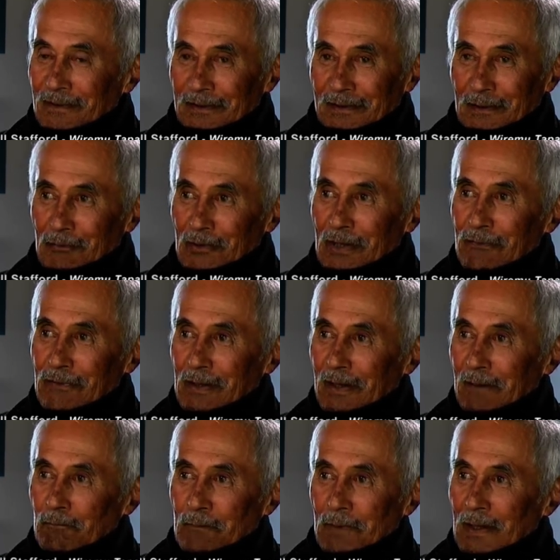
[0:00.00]
they were given
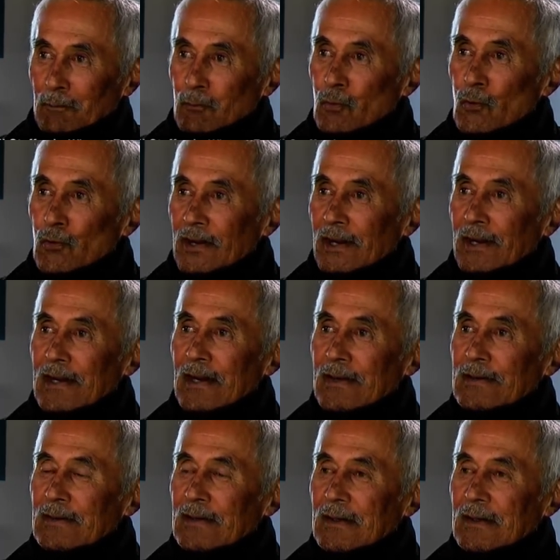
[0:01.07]
a bald haircut.